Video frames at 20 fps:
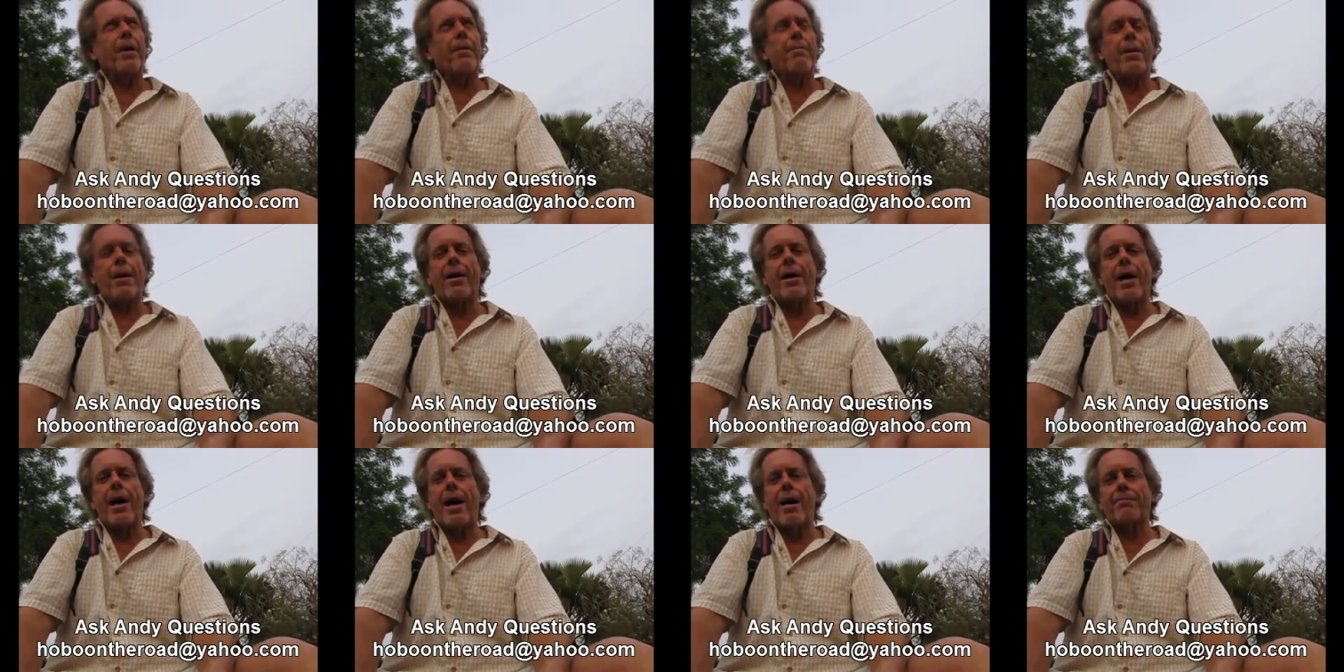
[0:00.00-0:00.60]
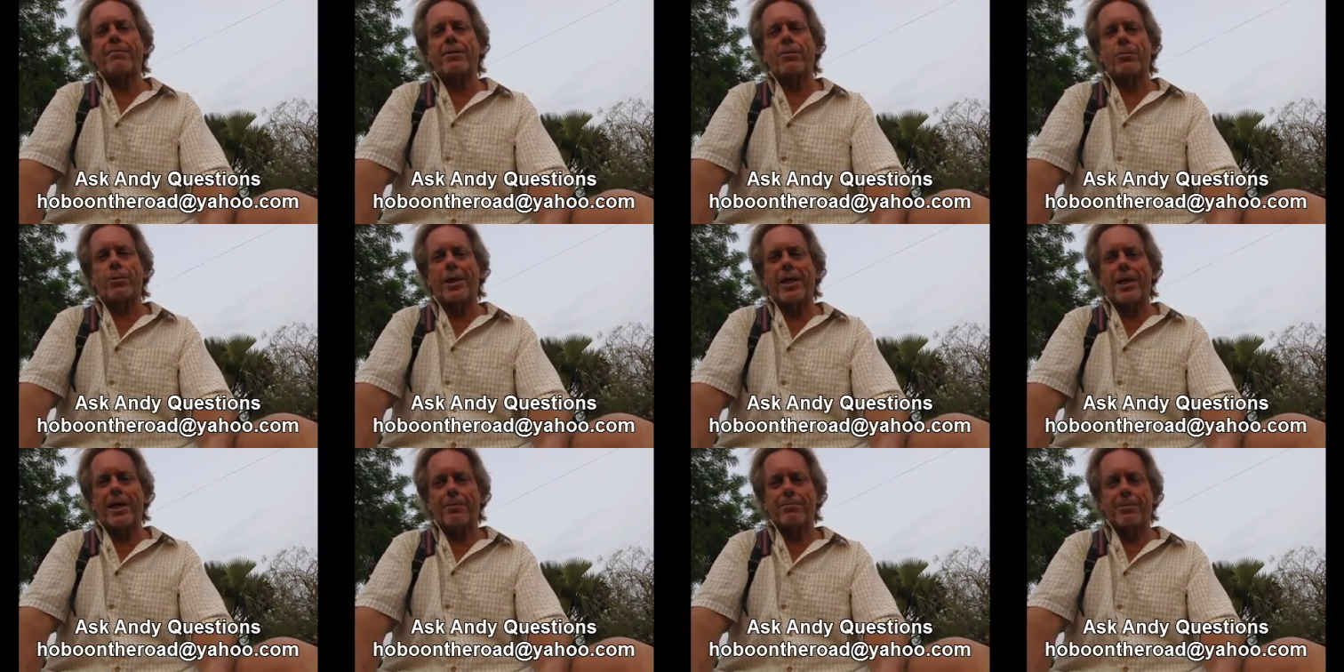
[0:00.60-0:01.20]
about half the
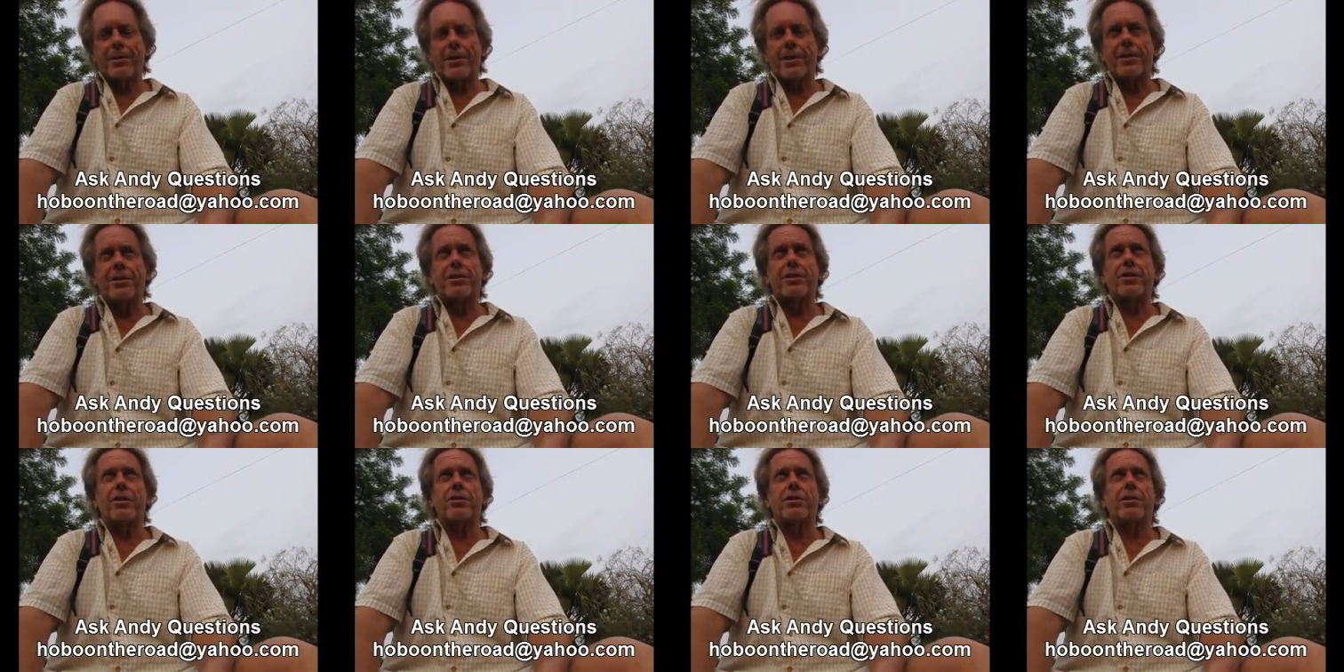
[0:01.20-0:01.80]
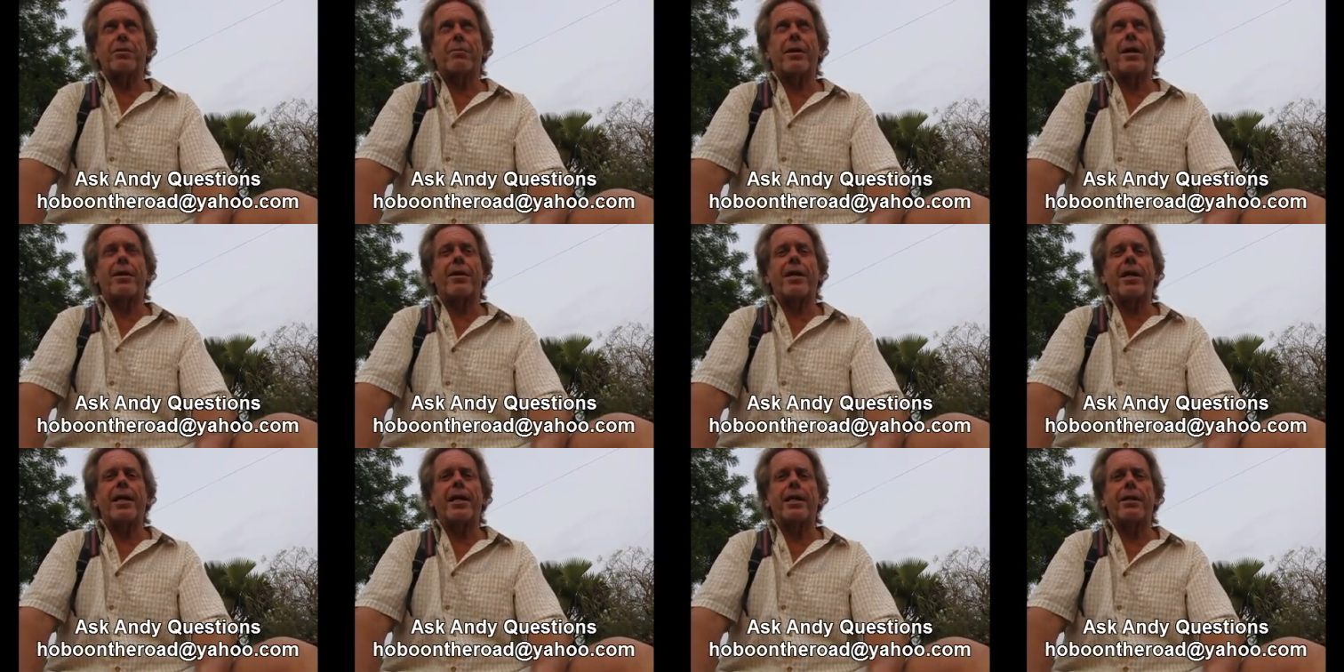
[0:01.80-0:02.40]
way up there, so it's about
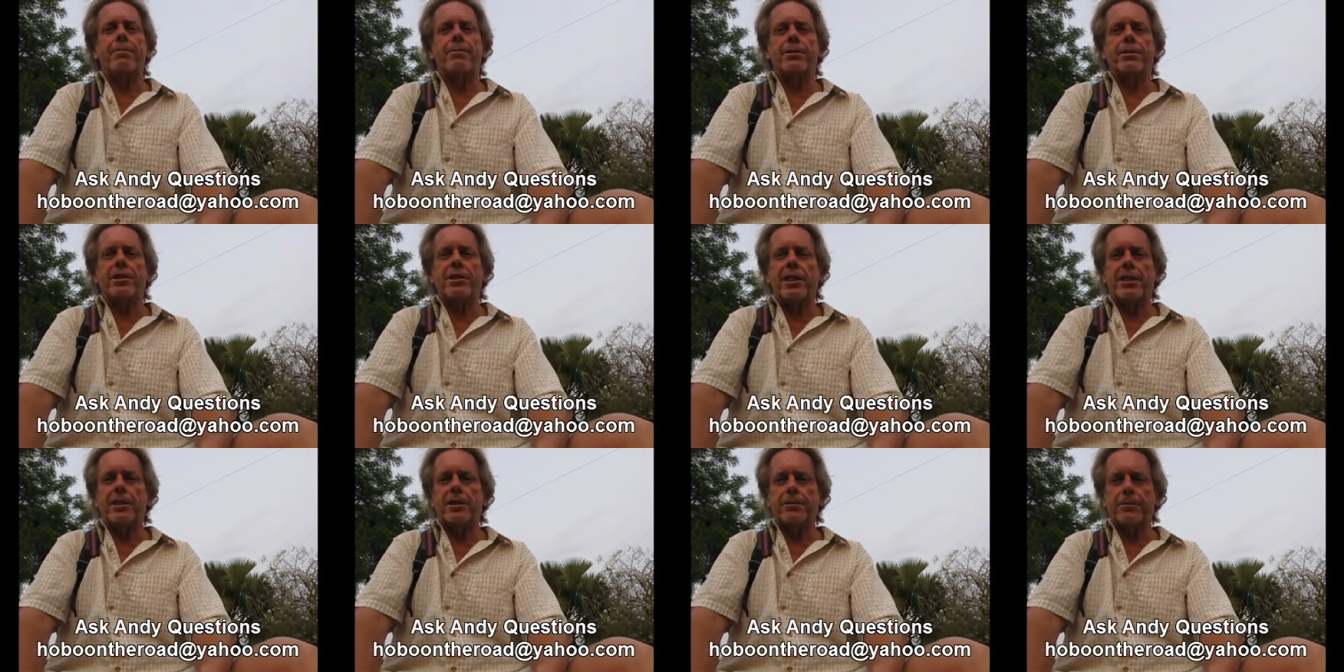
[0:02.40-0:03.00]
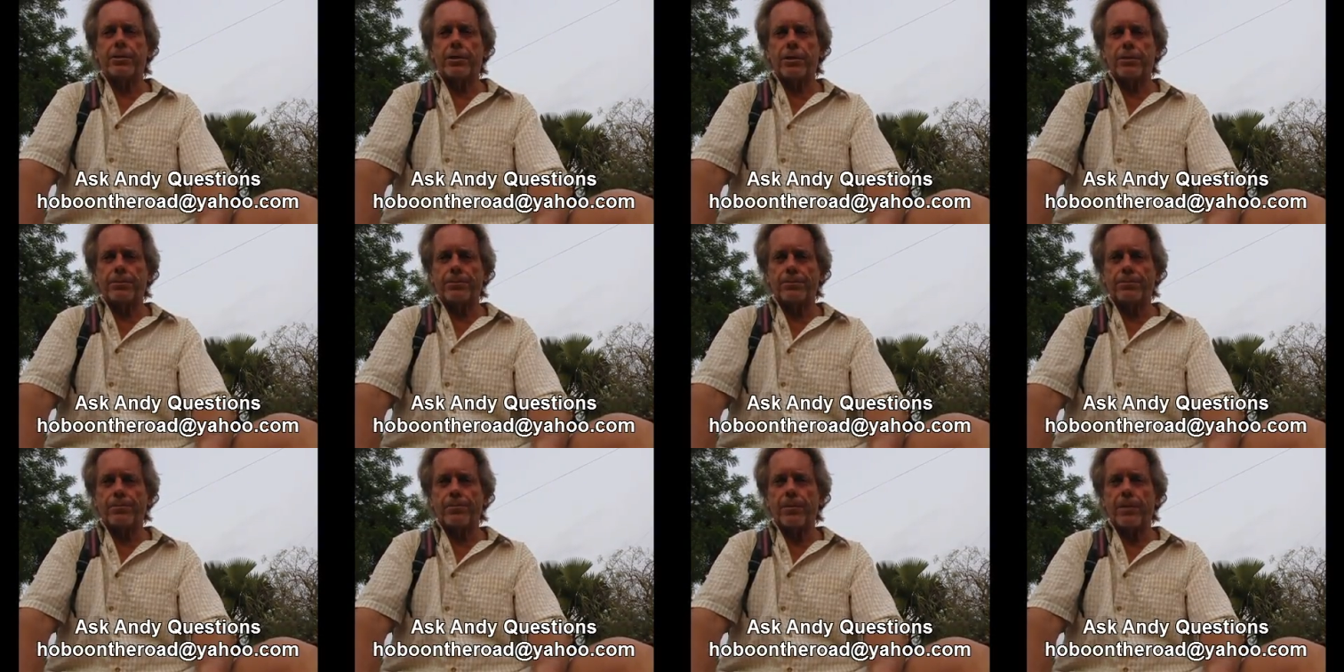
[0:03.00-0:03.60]

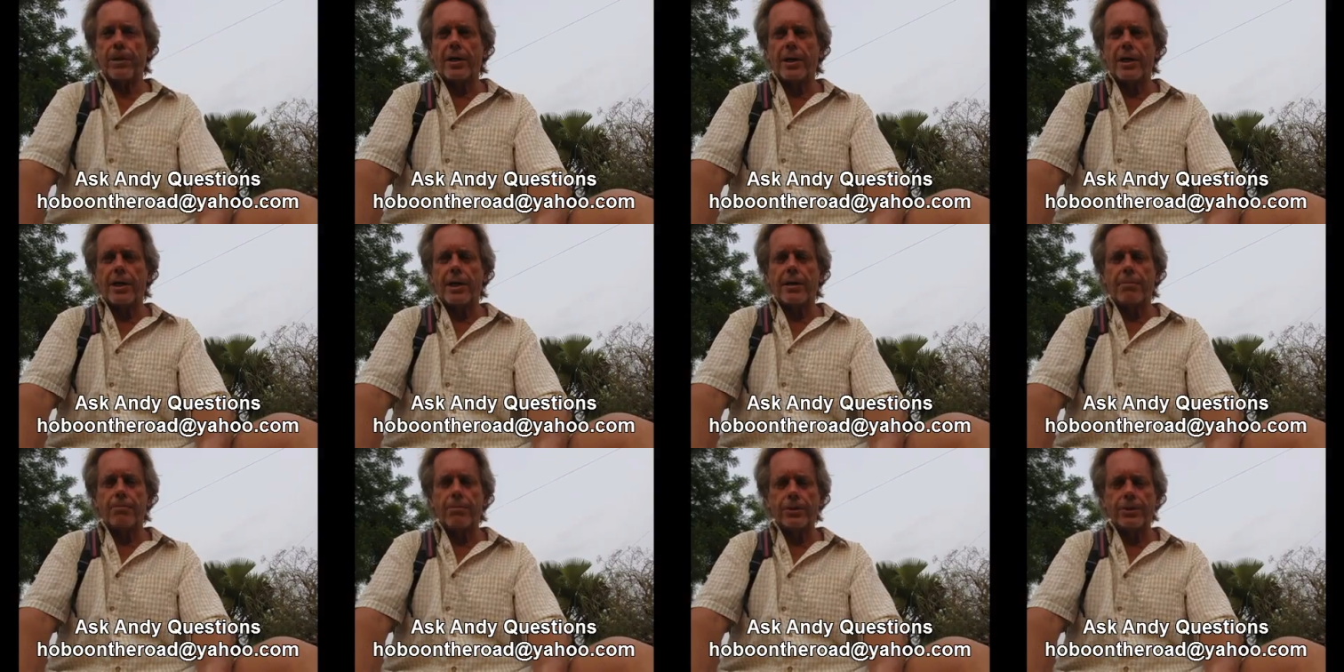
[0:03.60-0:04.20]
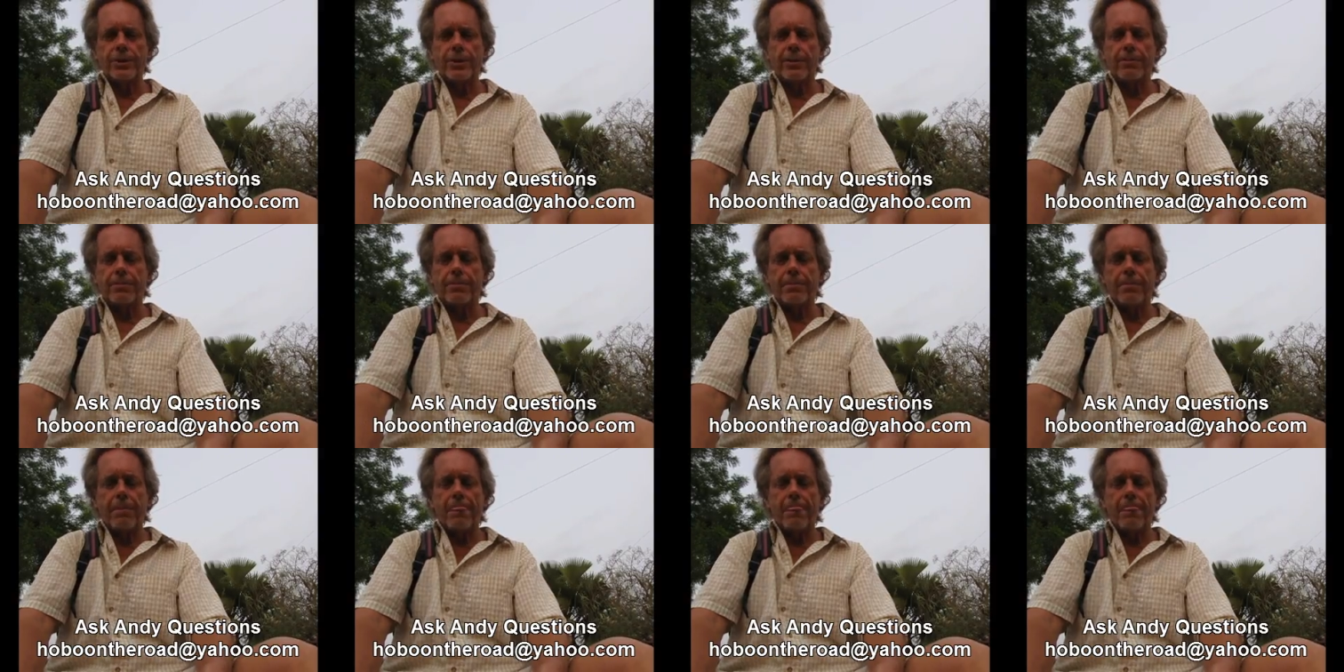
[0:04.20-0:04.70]
80% uh, Muslim.